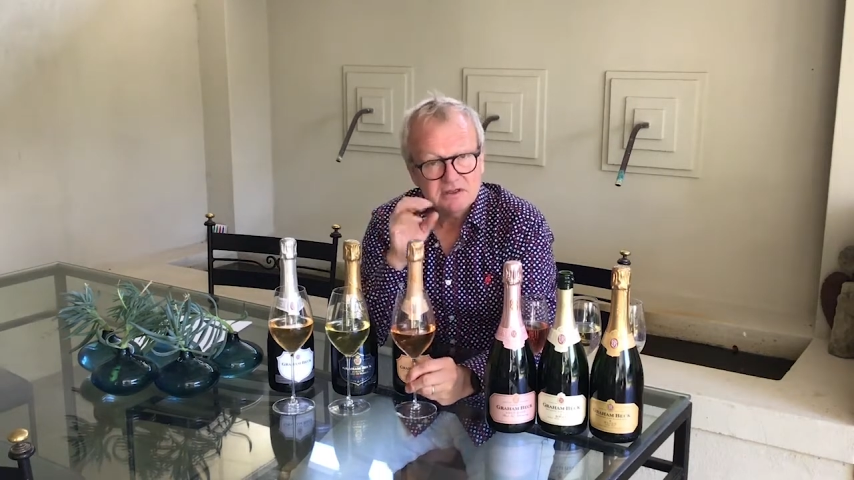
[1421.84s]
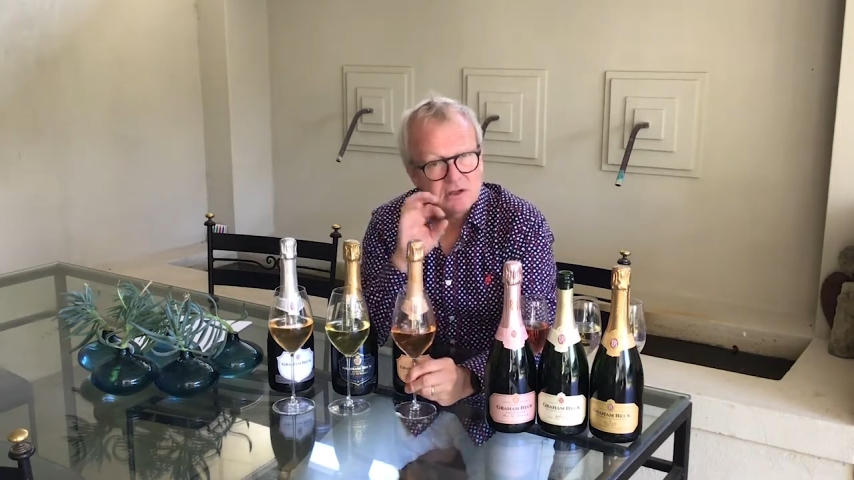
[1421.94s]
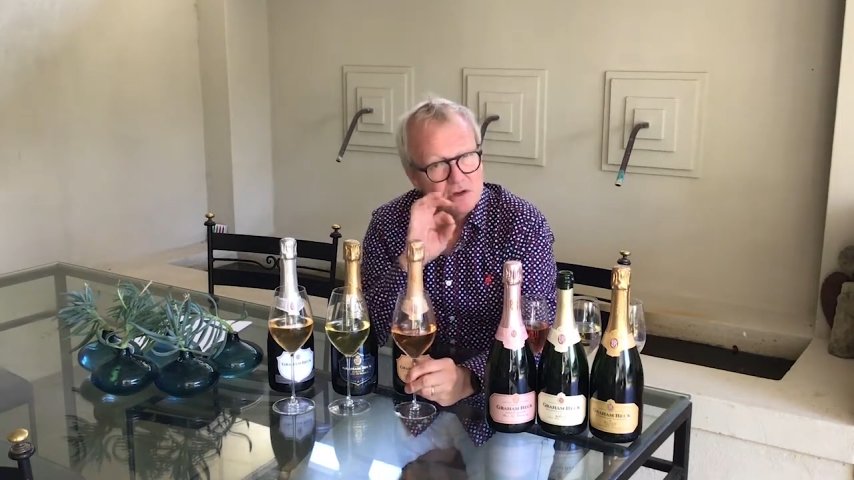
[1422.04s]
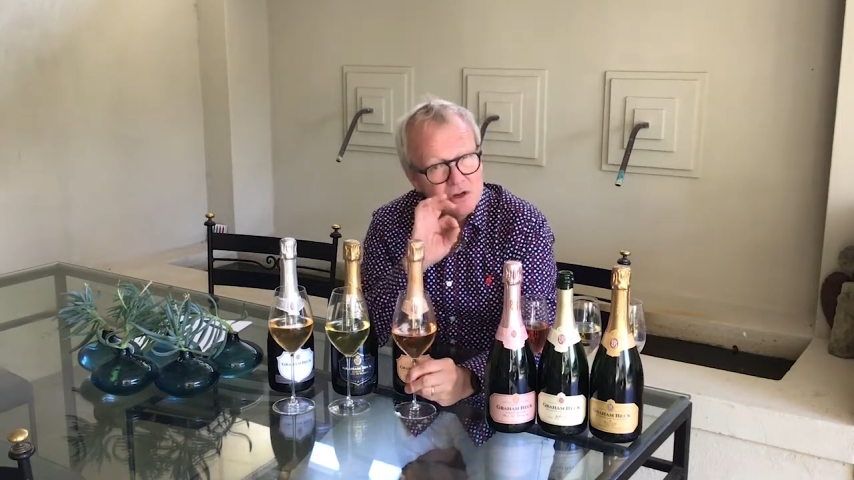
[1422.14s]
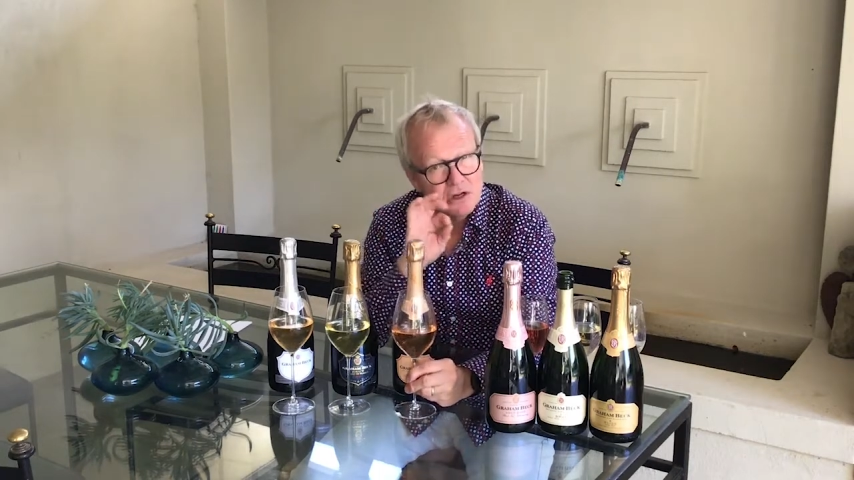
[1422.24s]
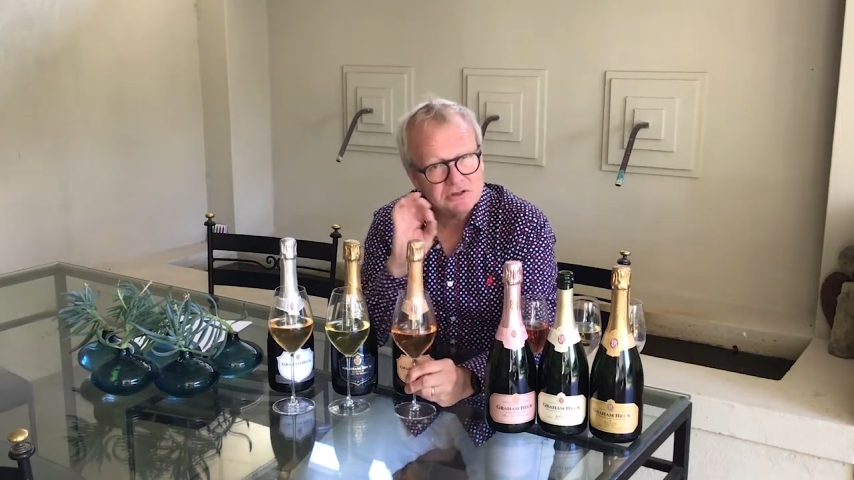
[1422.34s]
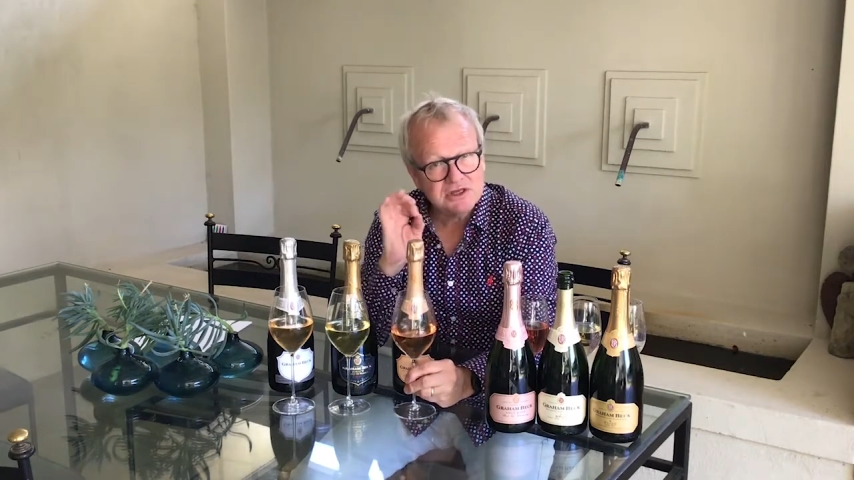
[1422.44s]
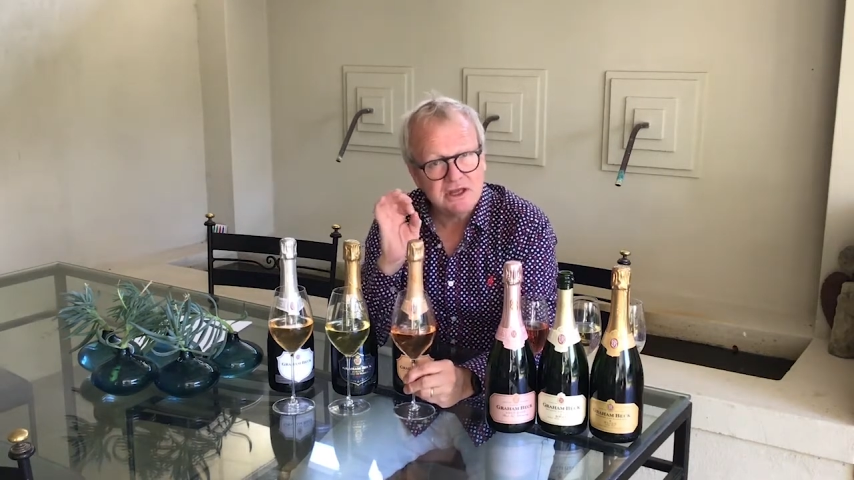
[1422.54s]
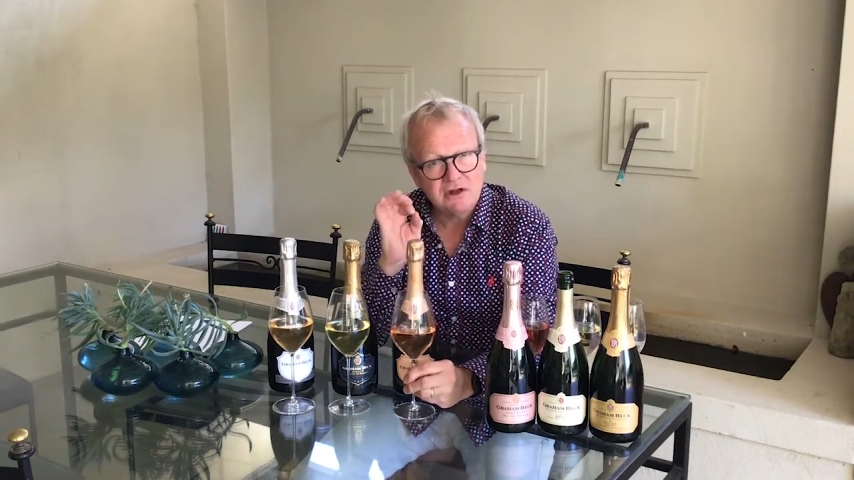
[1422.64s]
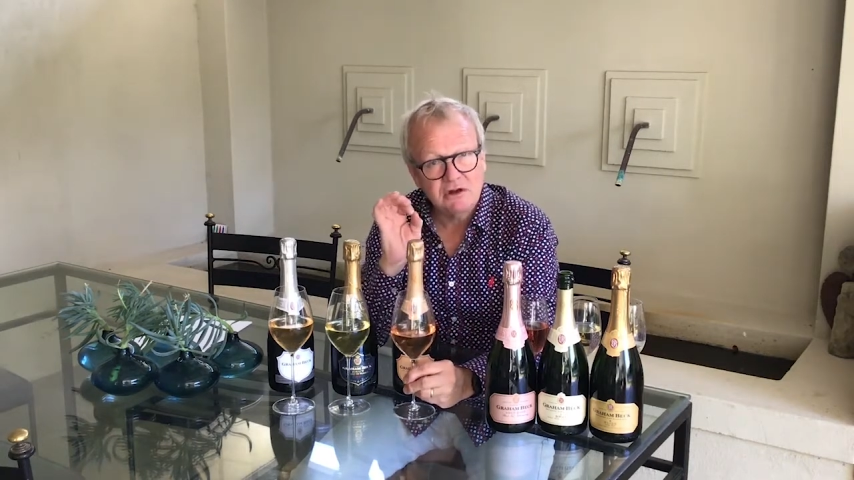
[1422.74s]
No
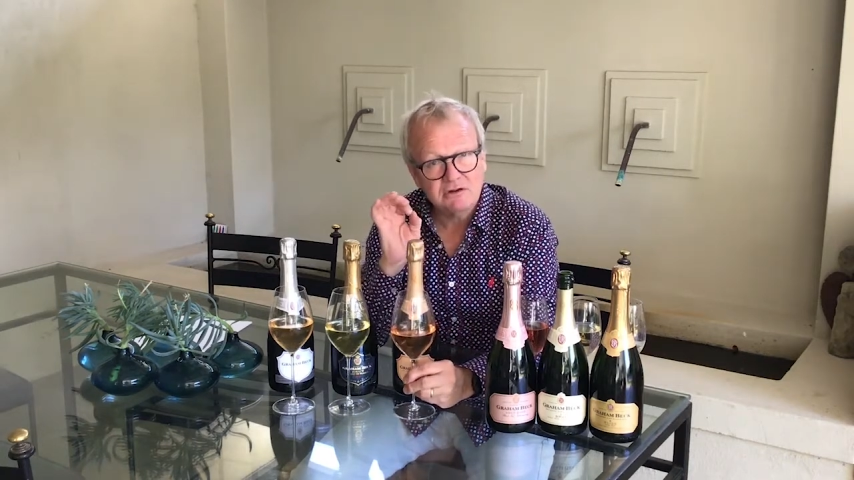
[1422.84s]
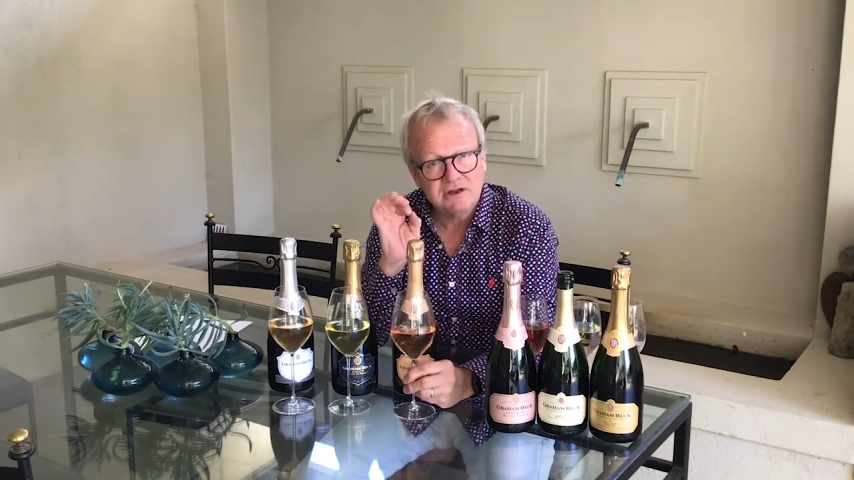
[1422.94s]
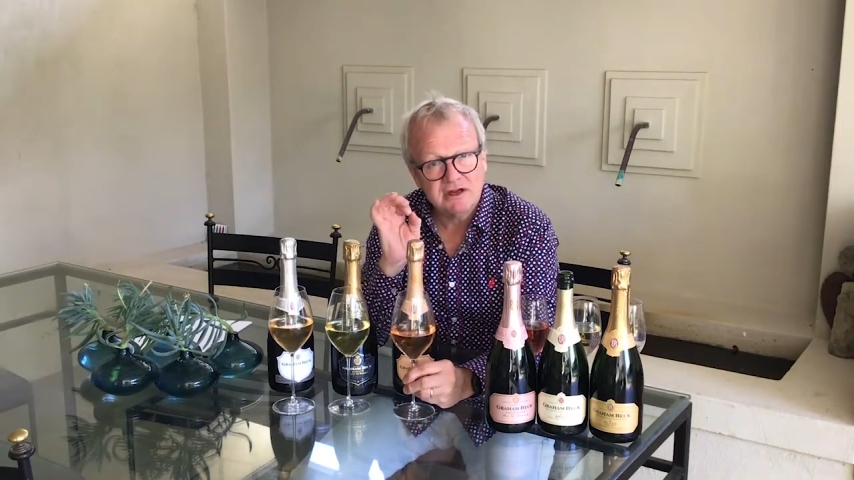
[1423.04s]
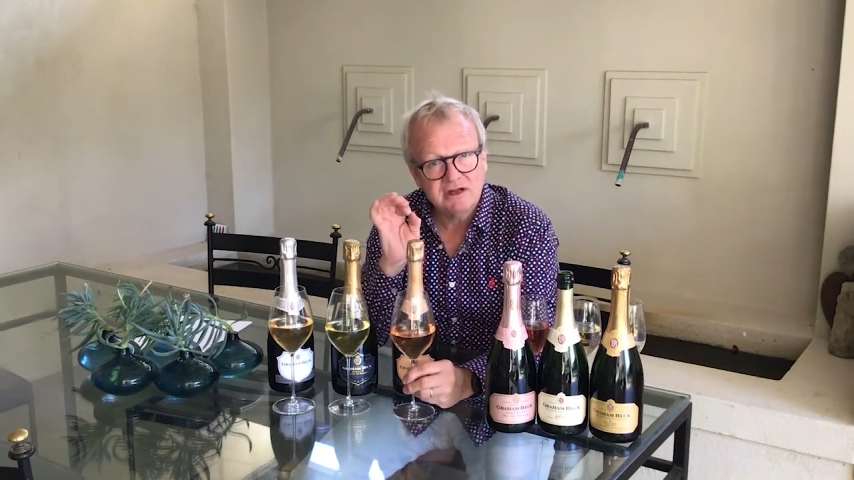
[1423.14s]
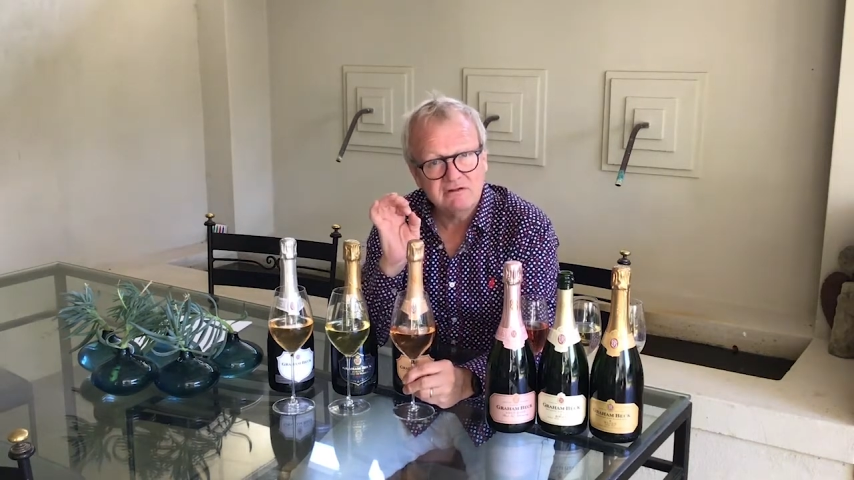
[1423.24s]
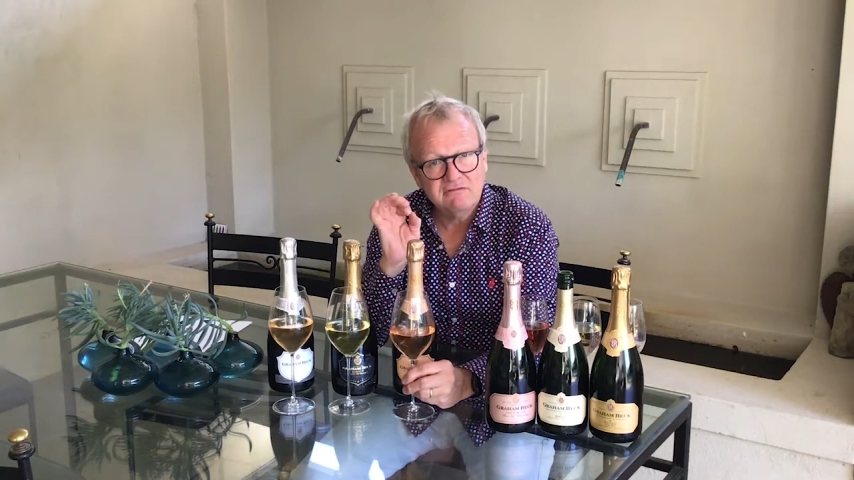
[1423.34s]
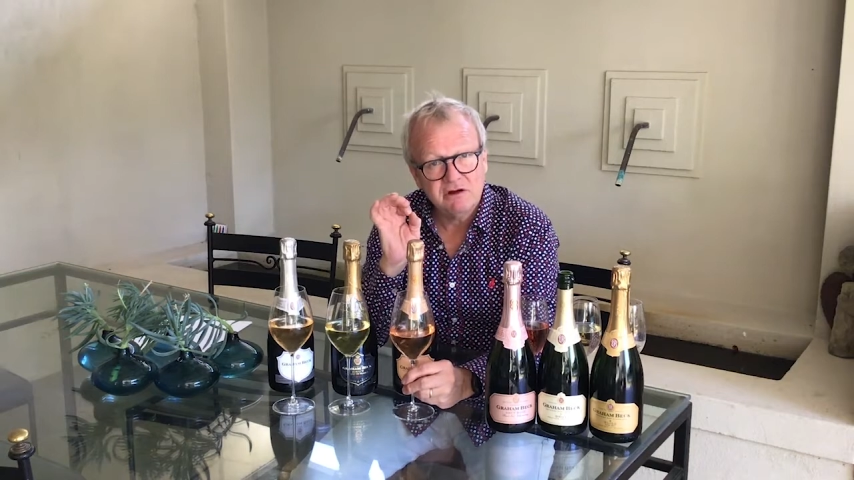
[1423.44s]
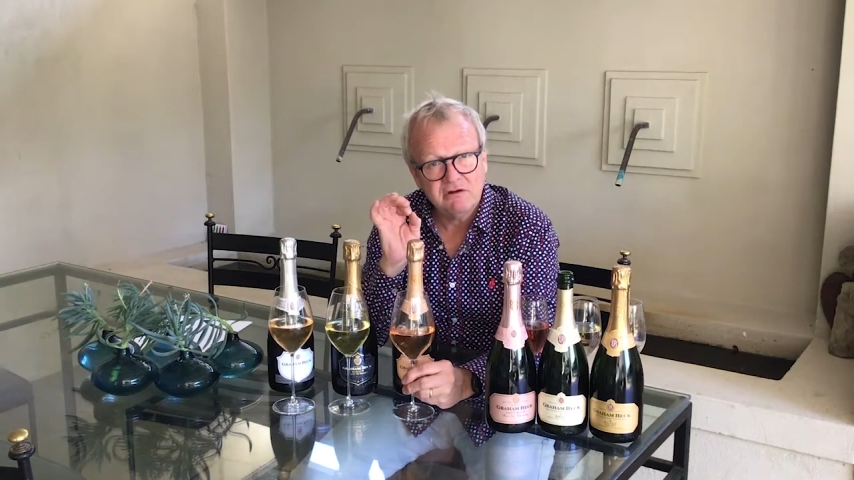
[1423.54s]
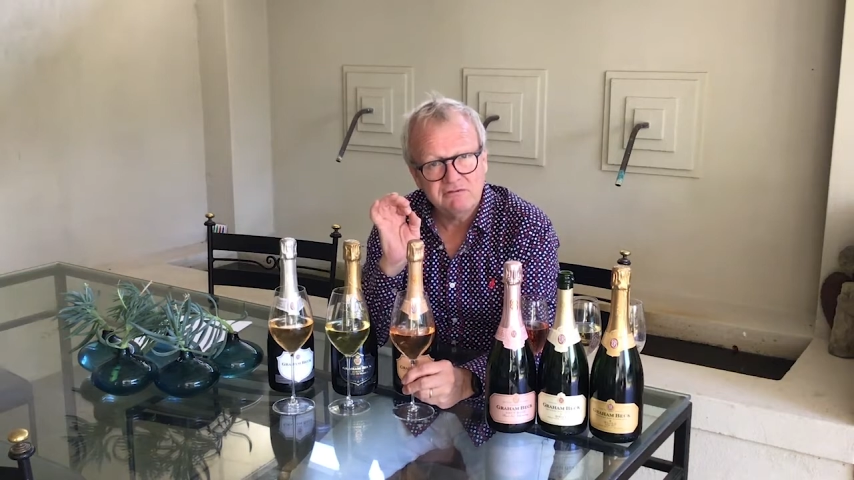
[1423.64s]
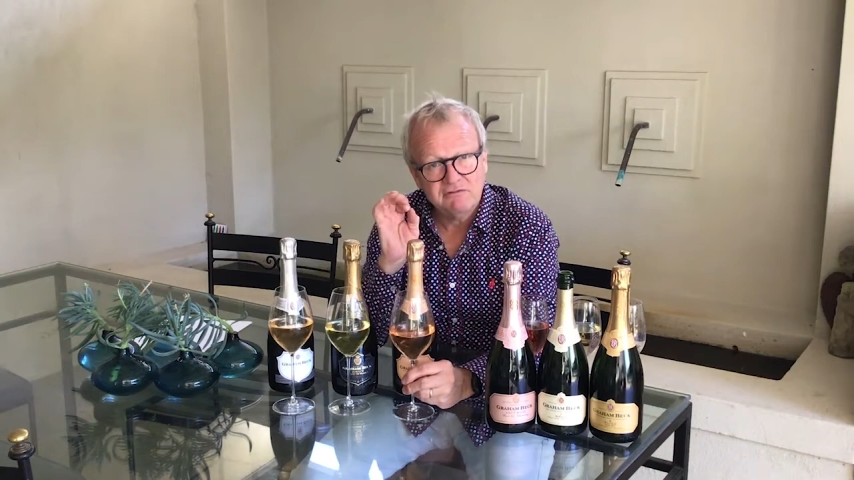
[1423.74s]
skin contact
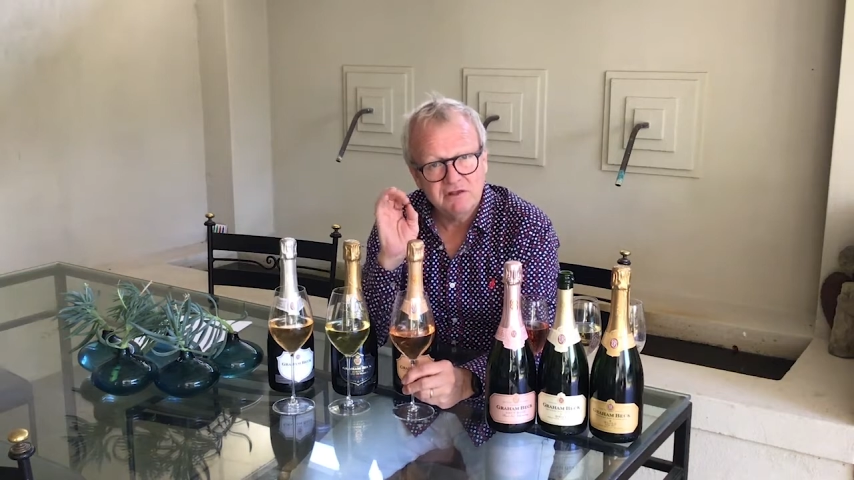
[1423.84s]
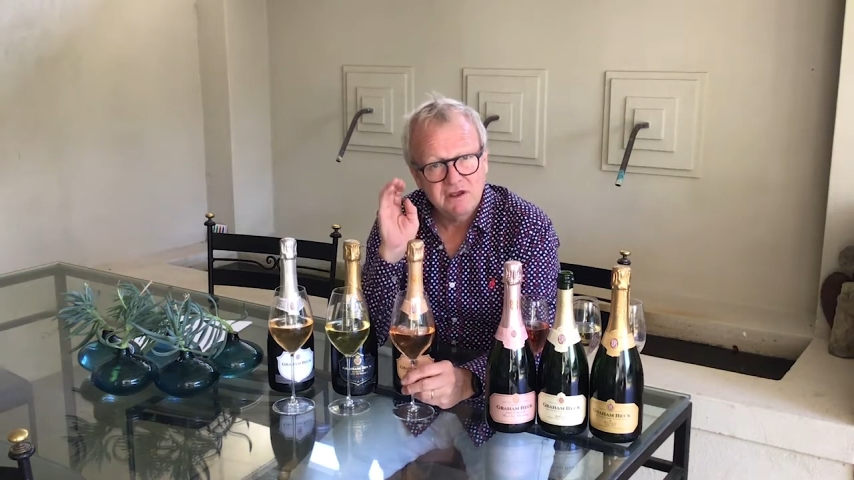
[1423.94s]
involved.